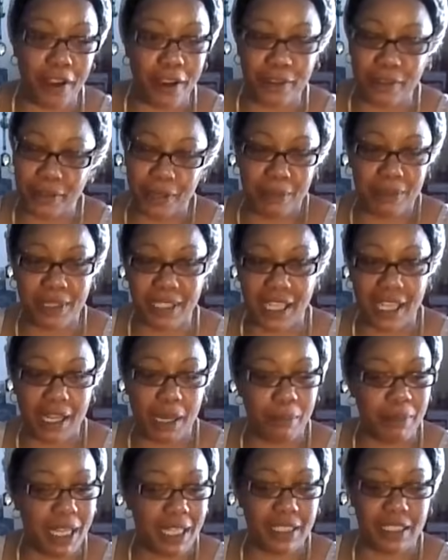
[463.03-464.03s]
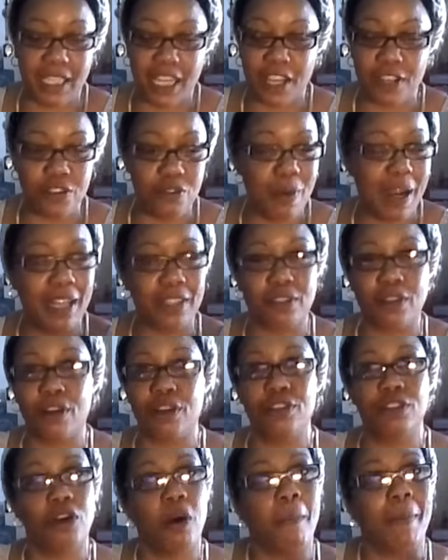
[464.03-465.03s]
You know what I'm saying? I'm not saying you out there,
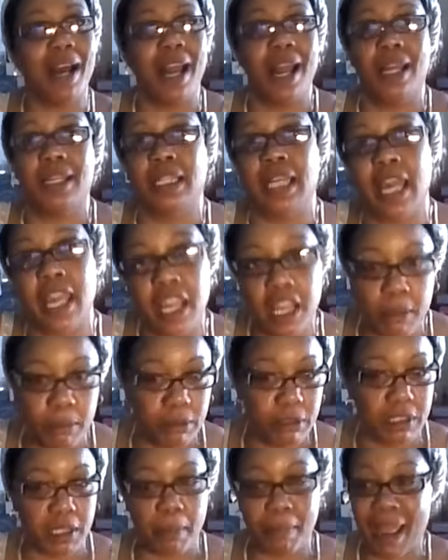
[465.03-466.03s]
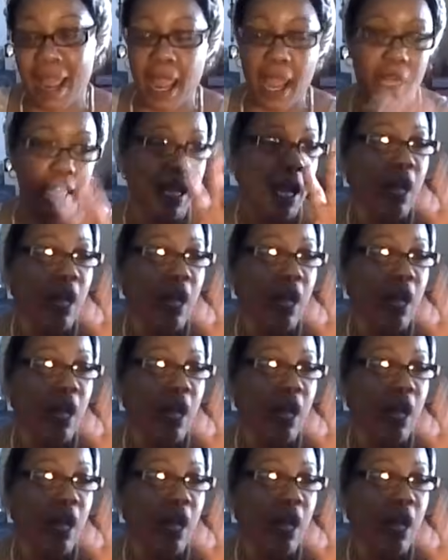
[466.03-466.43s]
buying labels and buying,